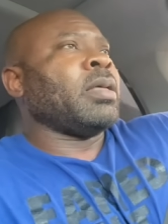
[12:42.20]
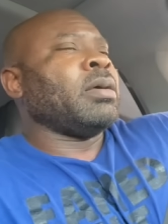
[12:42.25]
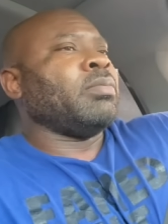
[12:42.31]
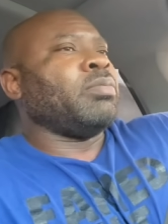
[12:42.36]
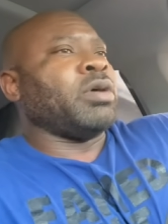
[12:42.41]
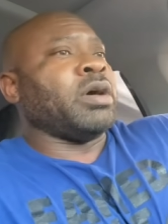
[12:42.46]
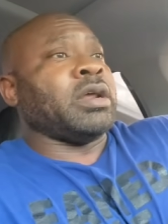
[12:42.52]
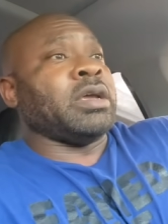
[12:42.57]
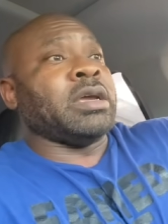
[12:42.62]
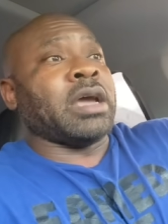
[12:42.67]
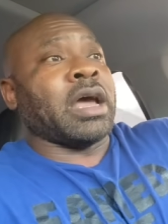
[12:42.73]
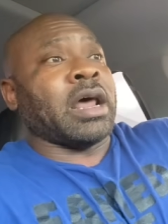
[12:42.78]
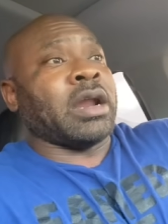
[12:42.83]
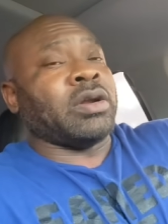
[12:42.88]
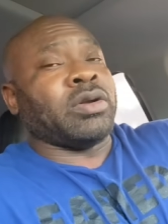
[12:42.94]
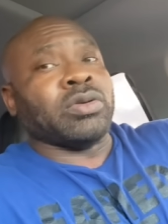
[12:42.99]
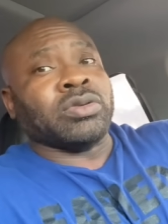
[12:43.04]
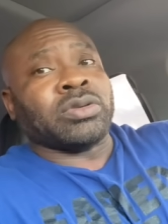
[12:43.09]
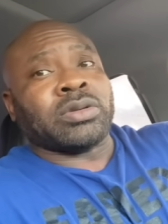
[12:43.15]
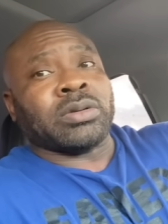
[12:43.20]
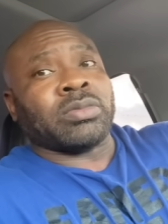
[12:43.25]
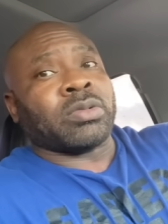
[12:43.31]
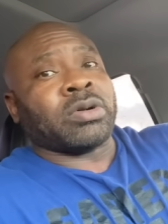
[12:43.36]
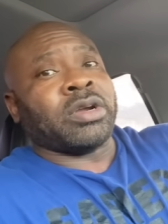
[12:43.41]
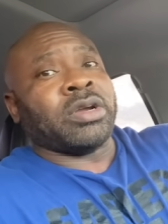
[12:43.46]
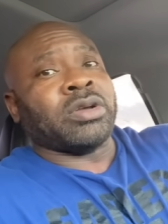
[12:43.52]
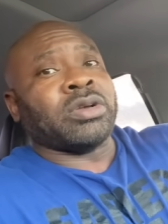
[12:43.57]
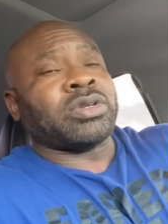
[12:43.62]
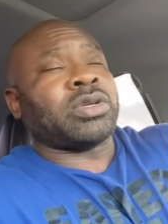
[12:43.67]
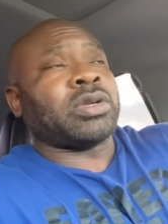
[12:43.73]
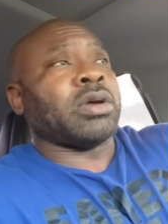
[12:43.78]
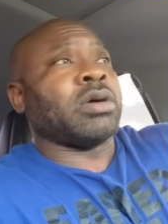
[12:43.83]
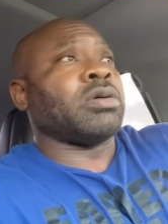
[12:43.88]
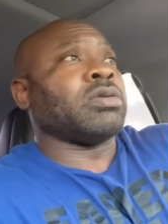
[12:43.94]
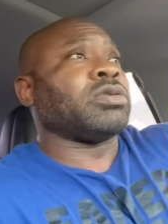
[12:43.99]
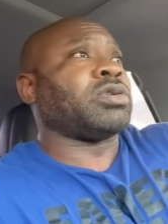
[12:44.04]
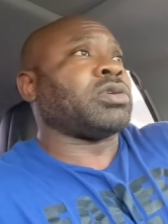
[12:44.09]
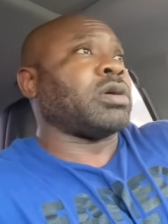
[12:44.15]
but he got to do some real
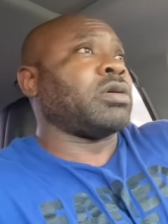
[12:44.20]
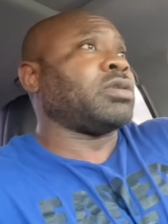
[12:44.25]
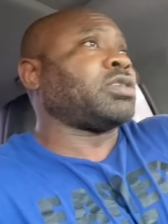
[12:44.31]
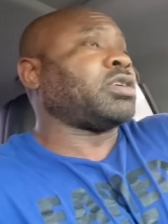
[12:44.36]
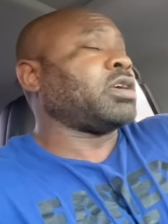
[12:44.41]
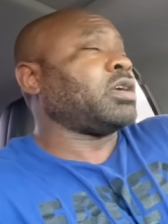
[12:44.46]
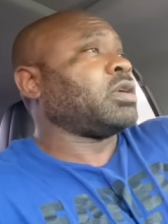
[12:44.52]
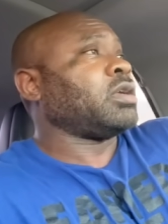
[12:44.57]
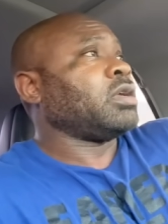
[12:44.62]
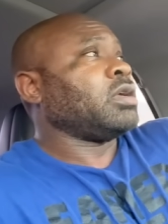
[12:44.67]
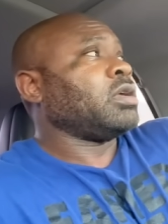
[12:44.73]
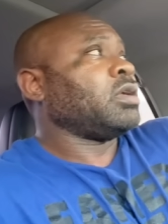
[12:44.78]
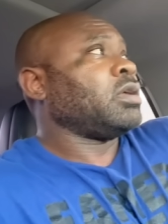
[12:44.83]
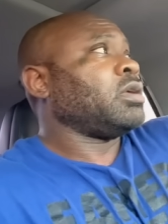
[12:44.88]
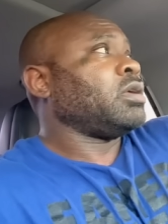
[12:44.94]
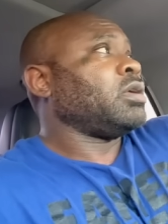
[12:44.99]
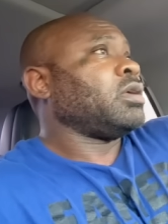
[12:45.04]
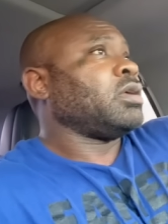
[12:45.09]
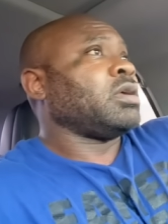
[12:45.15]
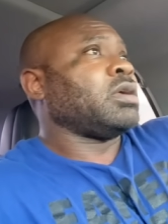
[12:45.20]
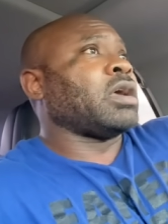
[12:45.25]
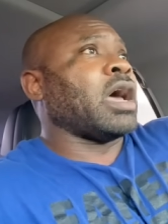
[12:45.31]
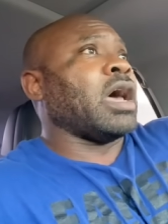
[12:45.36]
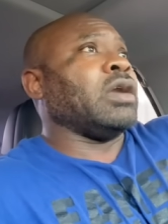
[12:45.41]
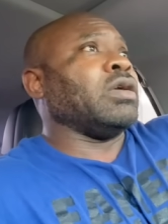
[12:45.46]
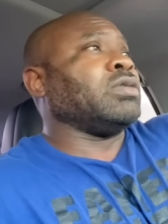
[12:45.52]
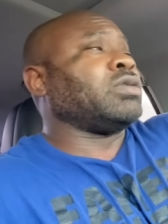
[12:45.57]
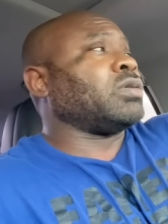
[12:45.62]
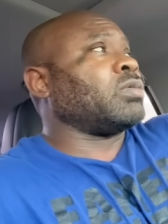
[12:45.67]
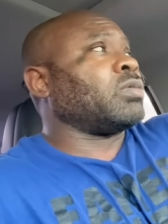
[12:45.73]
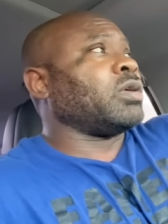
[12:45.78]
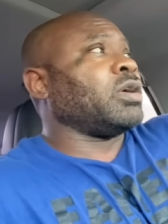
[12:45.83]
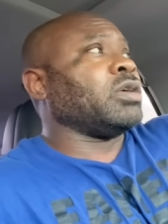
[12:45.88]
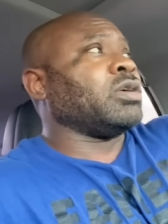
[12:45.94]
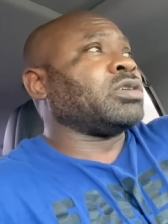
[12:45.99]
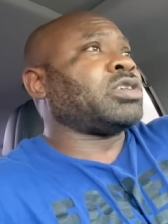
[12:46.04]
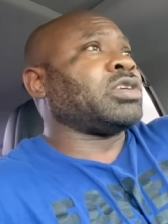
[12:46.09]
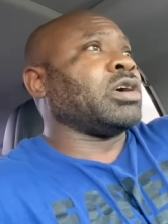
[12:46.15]
soul searching. He got to do some
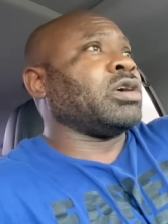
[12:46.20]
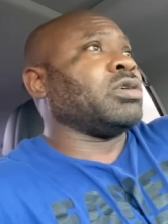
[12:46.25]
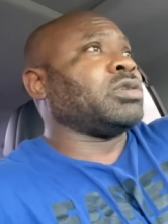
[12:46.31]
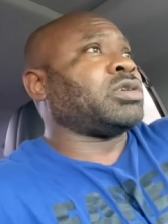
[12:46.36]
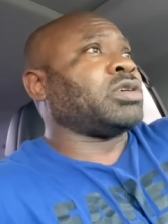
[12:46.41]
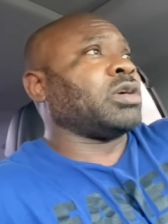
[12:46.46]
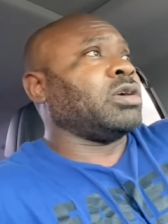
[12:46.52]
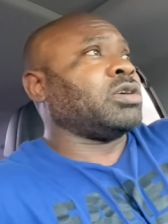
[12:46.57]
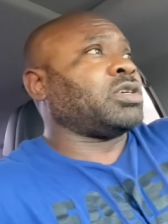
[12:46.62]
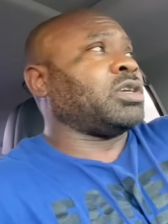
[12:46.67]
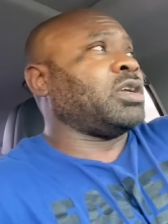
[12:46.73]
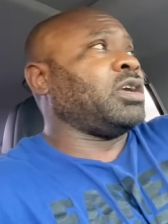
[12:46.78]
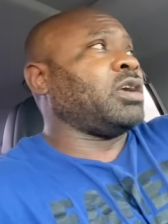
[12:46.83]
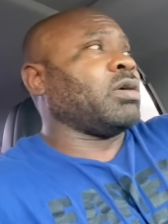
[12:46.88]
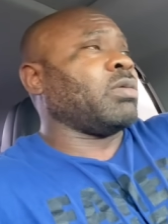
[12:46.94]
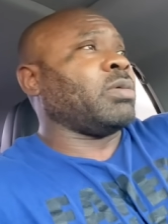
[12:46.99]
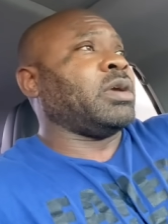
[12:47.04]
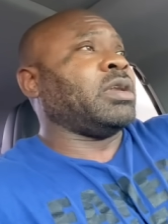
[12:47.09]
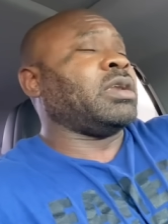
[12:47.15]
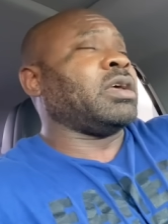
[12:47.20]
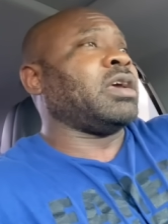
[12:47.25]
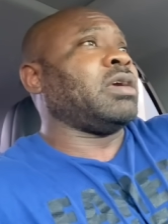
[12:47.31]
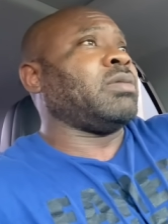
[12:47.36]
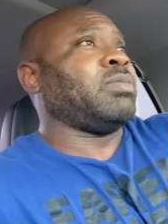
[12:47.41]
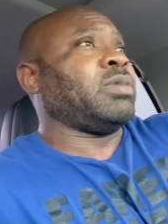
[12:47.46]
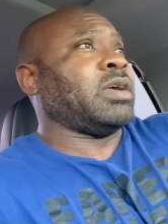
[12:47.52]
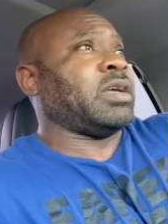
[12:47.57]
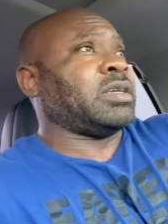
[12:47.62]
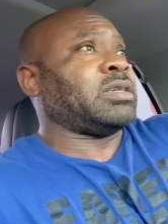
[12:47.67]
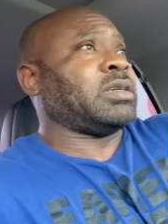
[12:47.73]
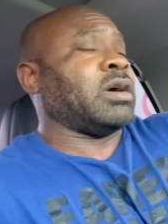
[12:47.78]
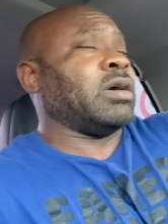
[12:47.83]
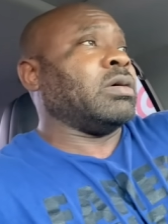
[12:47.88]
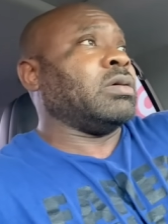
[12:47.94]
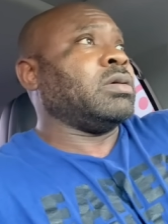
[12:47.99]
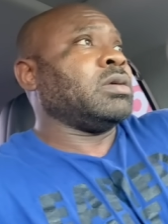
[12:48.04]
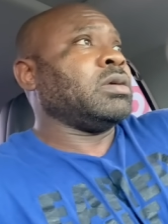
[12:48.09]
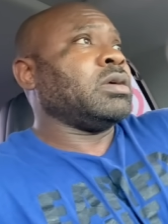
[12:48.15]
real soul searching. He can redeem that
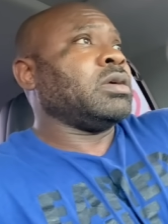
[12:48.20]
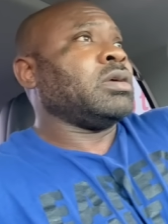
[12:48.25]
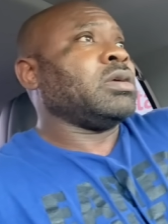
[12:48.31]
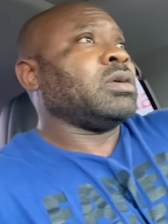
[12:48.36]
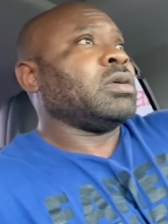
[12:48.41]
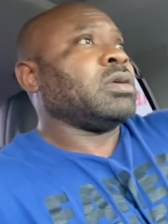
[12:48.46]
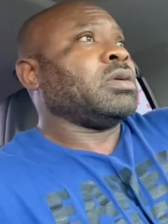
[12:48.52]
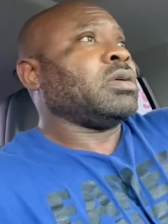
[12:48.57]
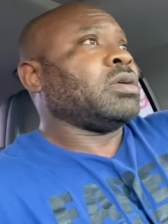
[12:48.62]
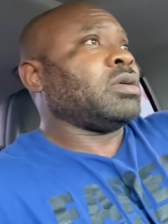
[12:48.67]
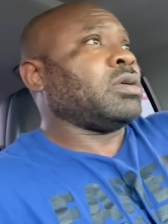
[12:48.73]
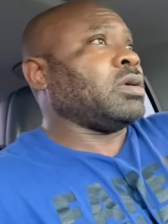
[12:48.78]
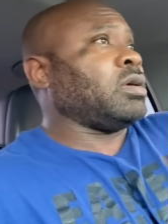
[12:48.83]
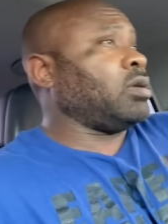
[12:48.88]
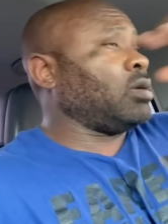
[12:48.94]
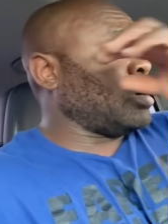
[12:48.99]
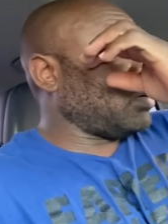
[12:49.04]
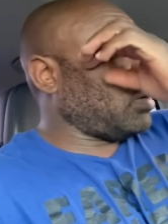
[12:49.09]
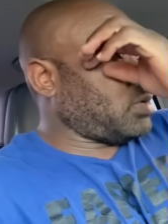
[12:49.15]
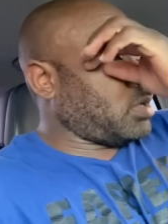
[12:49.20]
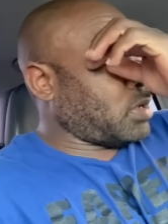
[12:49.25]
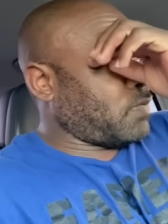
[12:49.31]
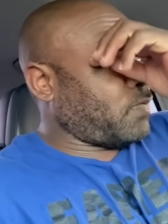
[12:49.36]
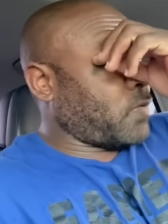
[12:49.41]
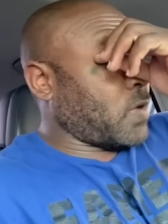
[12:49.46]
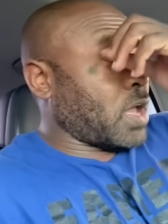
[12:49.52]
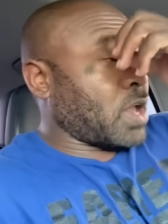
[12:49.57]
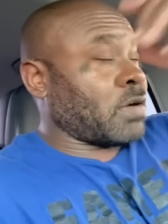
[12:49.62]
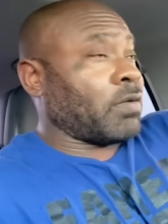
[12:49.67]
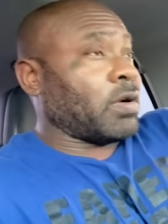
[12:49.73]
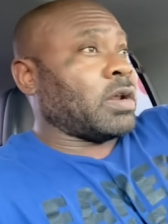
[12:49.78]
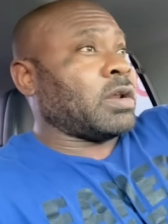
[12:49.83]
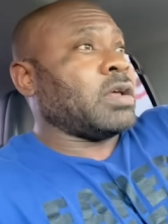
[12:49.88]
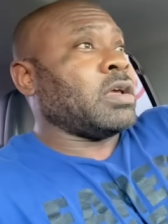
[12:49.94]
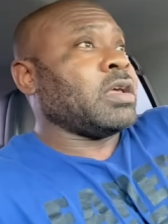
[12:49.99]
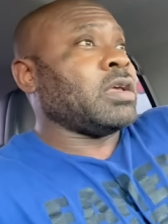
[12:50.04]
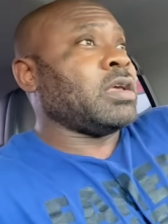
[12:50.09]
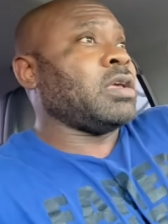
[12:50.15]
though. You know, he a veteran.
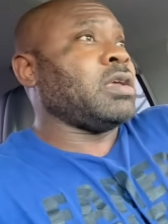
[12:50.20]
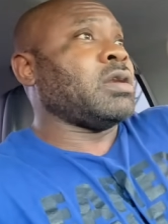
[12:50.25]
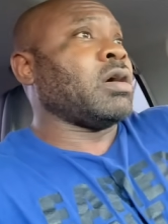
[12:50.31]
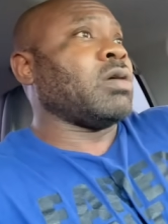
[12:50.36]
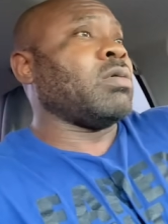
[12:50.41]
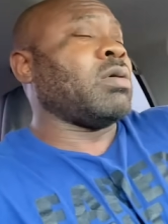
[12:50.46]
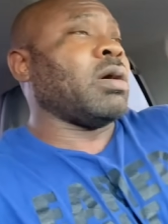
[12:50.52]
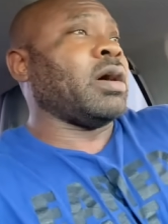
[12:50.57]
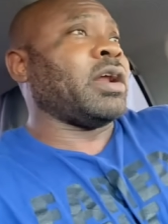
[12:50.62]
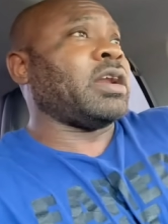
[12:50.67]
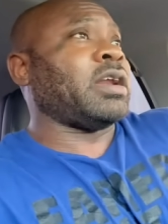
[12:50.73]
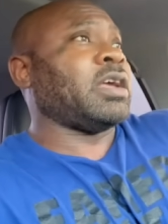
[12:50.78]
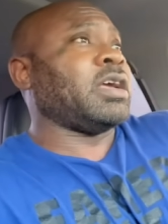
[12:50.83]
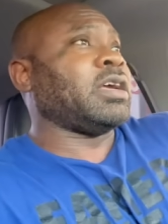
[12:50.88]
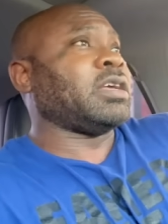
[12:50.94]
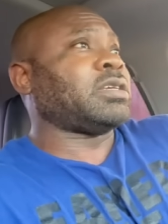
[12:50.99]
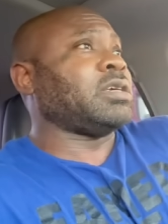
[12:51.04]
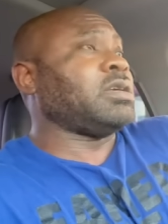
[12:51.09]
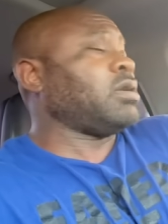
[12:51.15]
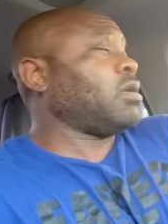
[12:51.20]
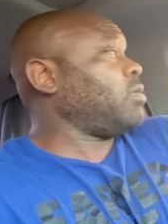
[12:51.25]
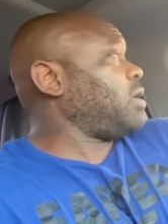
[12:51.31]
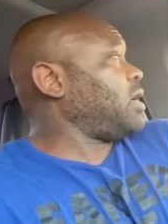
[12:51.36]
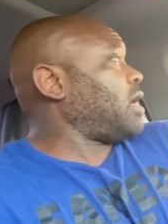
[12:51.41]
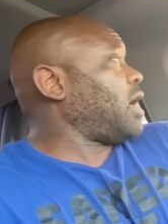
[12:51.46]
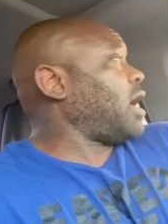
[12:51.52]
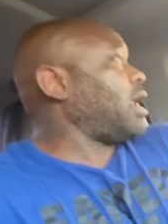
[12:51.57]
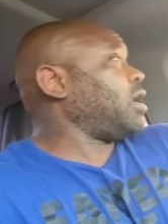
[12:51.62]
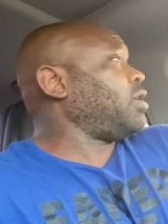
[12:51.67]
He know what it is. He know what he got to